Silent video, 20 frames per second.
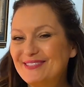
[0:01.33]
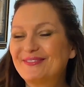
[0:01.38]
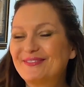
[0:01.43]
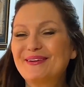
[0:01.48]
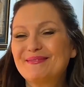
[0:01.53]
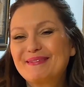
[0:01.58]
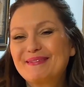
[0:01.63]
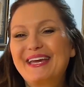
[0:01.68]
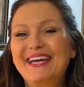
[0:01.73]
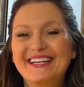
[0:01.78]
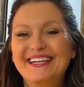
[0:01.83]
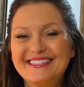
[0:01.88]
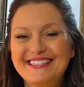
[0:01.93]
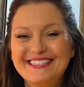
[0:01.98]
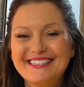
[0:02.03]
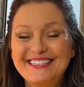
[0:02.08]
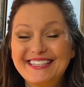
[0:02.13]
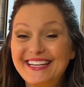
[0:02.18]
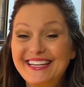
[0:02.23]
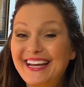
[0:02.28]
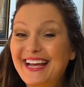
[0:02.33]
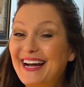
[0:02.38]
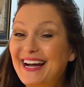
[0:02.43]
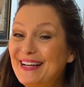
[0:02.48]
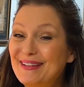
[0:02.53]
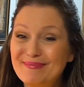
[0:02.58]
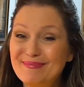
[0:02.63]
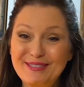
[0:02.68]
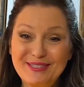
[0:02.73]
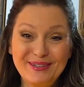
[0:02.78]
from Kansas City. I
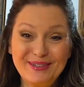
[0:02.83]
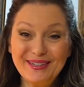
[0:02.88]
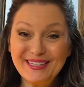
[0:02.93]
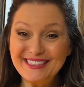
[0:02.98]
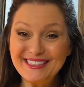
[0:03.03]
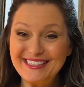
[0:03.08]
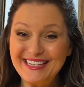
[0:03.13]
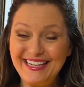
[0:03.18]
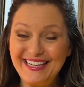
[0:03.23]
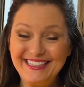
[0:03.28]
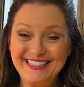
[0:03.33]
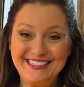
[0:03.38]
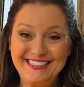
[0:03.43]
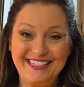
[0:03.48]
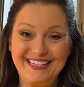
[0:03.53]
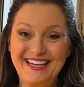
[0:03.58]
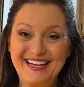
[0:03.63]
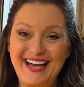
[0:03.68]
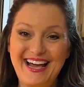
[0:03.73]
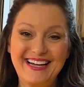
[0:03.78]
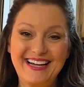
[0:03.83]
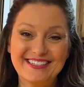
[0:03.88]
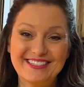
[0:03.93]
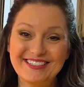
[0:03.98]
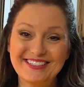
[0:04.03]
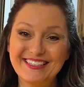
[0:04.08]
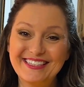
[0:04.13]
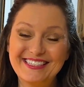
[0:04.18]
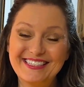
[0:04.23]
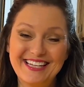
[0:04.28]
am so excited to
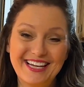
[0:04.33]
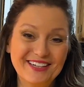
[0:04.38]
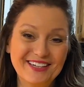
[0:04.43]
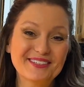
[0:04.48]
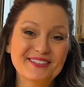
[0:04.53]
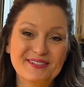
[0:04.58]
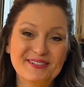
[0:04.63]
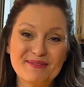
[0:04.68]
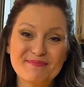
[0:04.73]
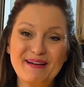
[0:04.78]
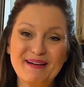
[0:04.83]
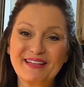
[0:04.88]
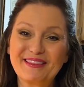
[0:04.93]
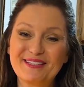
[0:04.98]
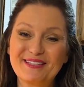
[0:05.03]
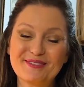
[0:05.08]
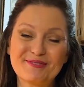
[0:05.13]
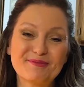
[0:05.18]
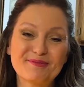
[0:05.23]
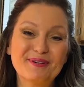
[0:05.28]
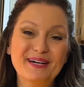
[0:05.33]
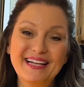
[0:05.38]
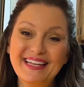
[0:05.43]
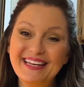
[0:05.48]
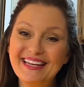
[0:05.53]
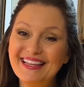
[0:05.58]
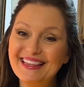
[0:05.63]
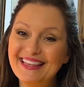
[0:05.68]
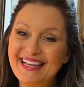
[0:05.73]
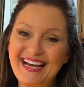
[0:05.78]
actually tell you about this
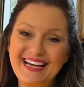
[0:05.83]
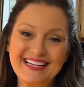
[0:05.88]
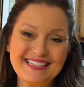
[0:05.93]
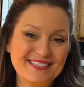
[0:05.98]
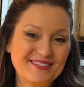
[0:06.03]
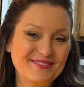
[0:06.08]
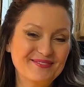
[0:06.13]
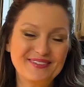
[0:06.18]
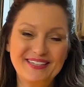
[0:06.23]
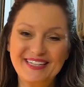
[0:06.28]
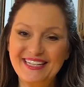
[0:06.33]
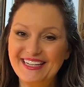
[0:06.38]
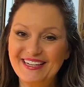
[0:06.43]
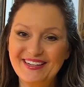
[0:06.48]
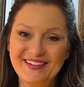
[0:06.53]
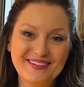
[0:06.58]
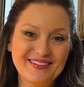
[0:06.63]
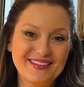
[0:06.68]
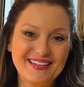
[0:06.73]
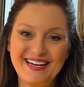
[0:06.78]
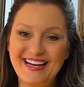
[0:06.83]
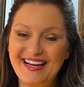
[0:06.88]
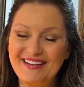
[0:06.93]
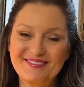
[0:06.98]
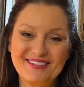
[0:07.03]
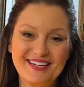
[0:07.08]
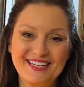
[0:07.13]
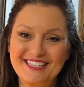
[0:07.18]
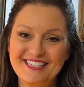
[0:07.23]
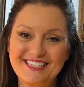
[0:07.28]
one last video that
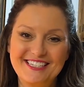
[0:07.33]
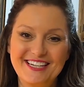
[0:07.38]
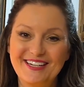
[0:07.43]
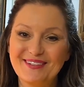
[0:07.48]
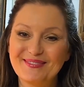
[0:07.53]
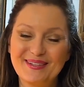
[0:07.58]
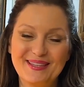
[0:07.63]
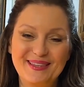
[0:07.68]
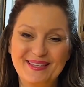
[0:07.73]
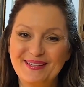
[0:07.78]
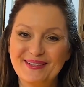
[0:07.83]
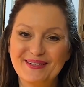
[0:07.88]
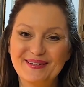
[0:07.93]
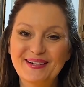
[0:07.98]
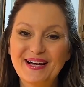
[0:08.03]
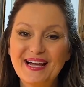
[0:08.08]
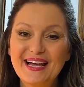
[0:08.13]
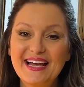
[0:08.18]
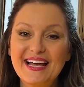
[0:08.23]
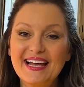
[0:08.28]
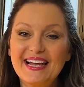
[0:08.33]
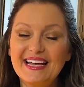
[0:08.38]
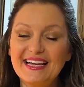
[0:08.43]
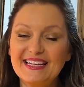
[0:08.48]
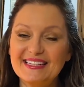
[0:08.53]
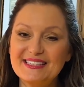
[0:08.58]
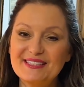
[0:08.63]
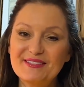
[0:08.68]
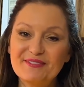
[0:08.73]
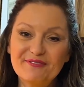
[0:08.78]
I've got to share with you.
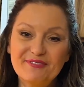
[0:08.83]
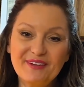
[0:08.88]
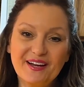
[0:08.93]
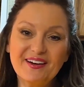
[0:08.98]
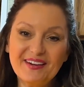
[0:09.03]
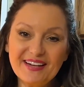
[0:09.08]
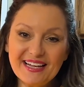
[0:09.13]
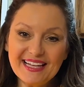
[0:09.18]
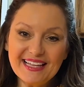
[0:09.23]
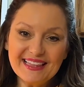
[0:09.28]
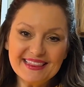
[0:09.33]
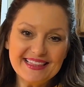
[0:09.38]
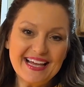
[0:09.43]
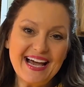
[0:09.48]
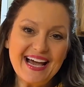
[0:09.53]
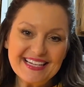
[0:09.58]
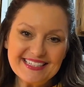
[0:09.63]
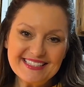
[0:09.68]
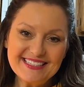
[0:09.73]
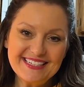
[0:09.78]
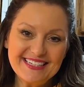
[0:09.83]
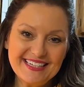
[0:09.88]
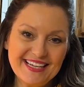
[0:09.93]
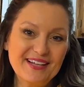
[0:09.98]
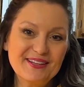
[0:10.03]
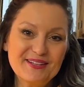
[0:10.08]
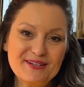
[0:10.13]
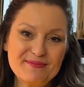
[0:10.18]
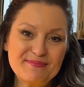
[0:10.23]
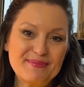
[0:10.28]
It's the very last
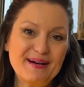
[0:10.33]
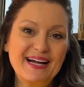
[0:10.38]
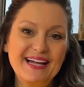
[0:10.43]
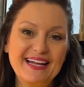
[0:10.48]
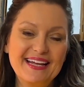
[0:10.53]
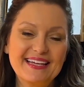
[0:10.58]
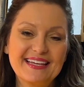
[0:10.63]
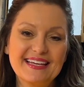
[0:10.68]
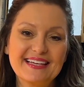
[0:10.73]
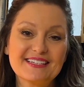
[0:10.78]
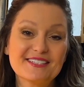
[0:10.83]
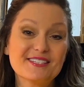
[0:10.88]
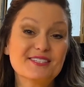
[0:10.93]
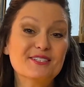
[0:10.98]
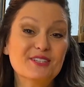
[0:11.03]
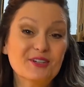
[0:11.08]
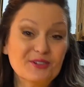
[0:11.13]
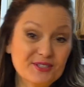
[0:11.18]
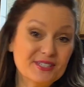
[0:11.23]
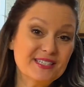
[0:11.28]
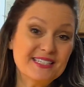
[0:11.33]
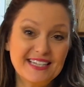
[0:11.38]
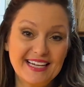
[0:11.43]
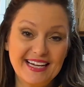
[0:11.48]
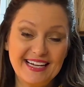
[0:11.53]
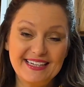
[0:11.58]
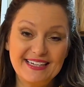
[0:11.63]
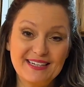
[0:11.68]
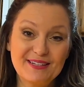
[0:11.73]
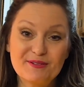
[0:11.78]
yellow bike
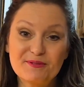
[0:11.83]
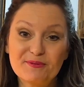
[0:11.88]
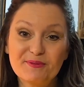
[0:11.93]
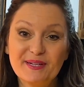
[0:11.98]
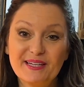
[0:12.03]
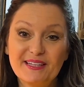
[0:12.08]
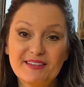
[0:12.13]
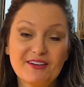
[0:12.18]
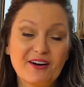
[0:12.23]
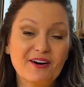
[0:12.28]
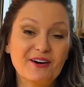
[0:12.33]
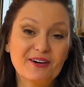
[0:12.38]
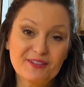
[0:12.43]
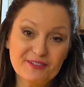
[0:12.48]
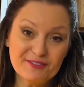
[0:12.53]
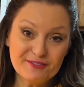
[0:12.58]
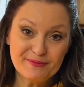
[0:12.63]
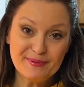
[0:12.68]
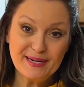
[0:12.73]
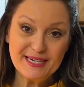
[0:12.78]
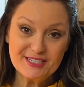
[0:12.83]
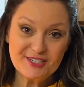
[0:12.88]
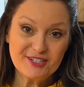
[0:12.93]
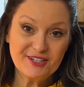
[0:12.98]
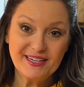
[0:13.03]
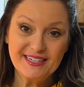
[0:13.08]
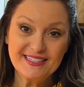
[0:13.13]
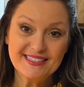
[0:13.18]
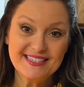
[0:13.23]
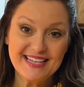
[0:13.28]
associated with all of my
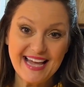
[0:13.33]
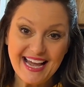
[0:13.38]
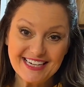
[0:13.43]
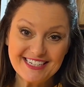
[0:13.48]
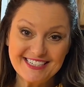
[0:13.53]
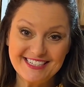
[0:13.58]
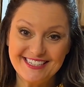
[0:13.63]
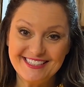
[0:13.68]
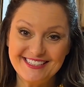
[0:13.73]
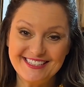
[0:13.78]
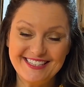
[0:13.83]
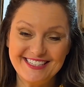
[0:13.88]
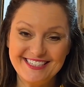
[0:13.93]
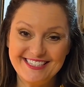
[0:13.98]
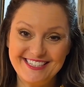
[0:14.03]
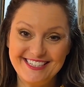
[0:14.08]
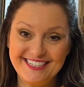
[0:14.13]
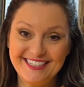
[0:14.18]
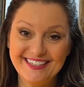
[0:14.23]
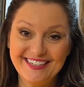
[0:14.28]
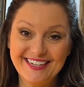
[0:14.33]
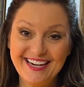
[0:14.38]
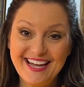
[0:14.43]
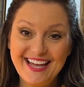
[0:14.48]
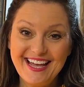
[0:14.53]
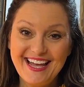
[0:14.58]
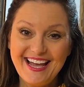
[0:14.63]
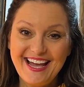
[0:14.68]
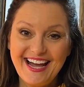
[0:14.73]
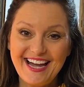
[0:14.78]
transactions this year.
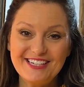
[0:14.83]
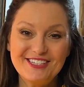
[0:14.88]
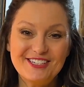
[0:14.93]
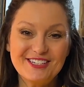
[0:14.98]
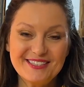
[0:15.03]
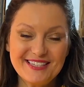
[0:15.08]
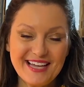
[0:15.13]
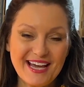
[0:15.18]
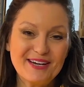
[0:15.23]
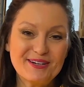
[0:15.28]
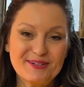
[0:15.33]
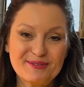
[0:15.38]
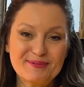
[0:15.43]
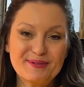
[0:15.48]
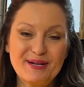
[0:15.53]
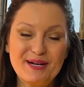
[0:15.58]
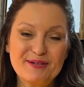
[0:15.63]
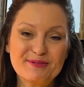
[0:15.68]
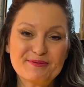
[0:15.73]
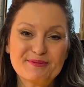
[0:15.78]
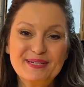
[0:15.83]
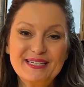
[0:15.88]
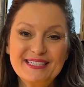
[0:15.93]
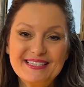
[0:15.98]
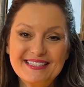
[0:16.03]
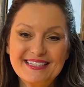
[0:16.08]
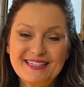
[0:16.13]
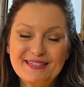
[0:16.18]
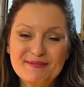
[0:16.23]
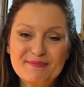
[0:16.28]
I just had a, a,
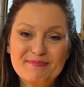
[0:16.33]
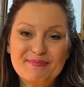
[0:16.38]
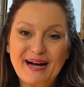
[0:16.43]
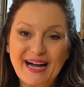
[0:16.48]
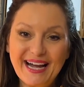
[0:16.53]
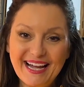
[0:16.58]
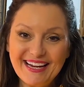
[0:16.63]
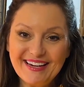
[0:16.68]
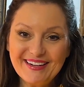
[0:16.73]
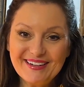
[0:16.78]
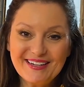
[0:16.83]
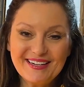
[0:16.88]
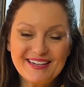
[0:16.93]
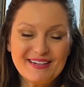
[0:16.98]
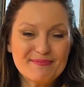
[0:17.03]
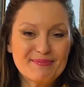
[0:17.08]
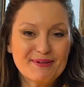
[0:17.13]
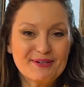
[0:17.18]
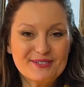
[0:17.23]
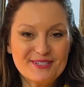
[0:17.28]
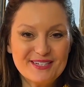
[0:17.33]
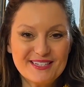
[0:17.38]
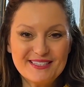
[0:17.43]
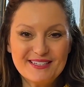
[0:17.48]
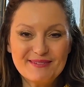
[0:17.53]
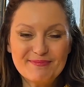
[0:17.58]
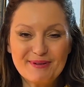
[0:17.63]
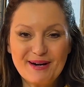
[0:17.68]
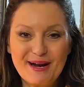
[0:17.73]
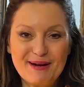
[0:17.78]
recent buyer purchase
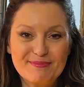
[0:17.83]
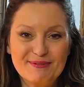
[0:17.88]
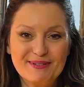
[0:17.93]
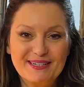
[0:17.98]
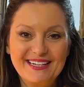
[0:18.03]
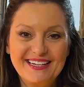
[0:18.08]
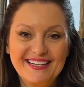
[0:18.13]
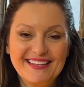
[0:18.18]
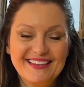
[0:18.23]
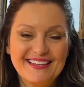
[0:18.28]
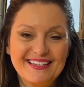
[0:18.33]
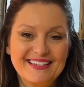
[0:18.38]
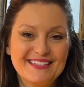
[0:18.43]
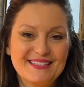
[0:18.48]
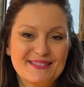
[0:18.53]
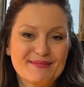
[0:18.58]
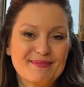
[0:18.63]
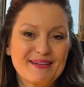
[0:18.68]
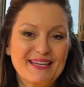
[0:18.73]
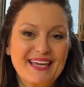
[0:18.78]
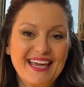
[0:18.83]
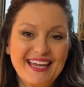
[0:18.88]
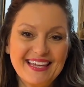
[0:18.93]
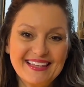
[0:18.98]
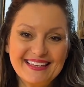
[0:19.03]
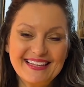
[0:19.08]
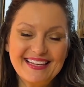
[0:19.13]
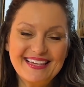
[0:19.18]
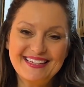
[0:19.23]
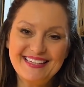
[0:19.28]
a property. It's
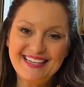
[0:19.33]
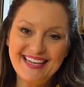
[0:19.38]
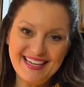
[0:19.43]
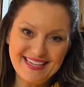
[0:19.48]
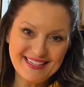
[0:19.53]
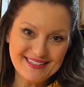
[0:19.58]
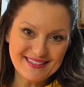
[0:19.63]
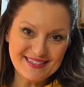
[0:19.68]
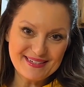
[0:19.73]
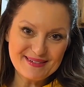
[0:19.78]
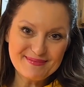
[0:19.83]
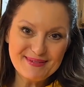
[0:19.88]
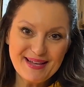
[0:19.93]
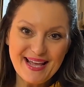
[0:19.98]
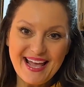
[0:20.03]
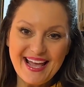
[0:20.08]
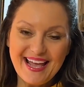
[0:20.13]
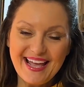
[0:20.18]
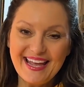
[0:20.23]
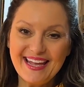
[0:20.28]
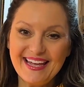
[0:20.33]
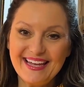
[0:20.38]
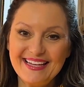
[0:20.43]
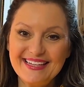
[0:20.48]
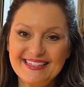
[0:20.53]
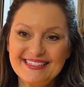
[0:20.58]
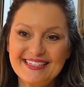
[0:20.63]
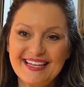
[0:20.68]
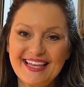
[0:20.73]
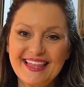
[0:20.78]
Michaelah and Kaleb,
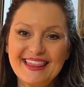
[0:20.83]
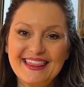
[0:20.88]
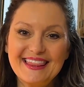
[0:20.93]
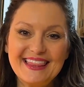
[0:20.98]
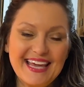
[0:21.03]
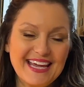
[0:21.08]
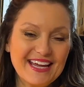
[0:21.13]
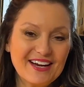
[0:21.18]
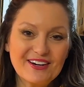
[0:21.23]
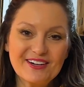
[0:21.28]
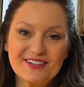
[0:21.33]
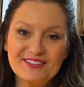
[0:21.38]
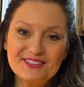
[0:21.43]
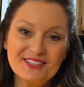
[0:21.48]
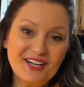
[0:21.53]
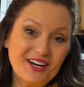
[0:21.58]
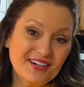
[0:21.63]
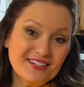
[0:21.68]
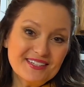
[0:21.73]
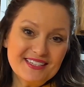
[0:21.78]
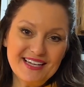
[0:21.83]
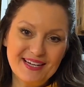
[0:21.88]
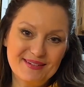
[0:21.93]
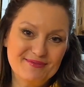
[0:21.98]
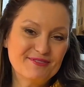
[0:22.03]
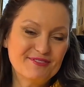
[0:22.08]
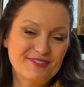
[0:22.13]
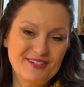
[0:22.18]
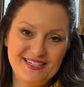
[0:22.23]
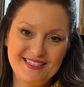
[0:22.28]
and they are
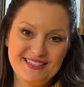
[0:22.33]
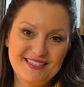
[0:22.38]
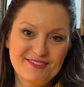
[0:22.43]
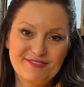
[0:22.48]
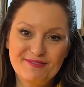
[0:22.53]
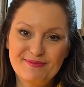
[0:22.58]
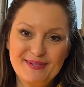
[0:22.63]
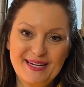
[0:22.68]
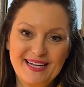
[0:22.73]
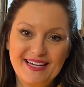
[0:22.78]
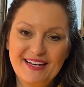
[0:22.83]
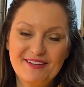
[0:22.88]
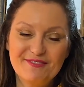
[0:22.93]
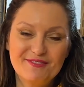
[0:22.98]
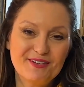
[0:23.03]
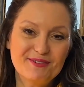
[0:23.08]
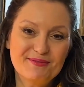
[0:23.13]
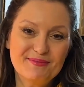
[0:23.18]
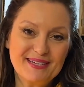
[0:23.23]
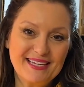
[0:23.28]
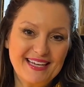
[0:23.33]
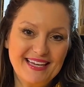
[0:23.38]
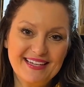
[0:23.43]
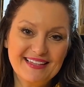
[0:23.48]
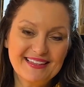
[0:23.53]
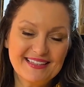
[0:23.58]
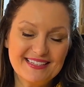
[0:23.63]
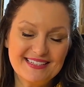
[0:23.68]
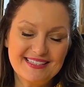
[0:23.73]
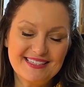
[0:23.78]
longtime friends of mine. I've known
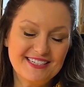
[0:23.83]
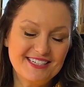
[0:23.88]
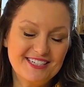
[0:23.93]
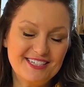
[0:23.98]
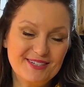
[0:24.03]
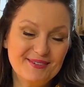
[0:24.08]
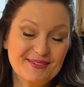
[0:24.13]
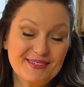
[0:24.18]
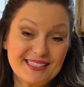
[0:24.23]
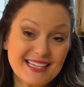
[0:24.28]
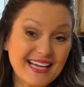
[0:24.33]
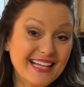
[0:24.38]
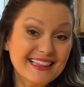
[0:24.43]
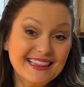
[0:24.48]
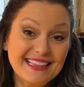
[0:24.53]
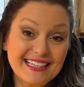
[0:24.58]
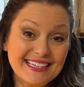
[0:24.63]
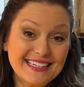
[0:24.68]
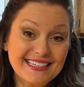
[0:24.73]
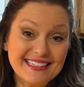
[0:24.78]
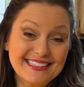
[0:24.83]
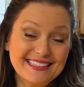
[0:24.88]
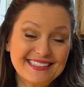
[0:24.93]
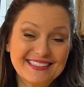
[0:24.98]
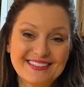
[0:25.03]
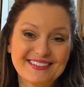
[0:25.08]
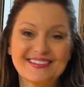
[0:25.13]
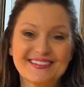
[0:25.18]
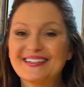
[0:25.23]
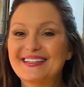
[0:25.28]
Michaelah since she was a little,
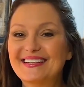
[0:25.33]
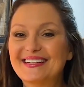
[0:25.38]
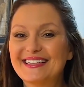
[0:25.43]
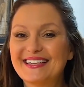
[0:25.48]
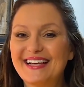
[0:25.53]
little girl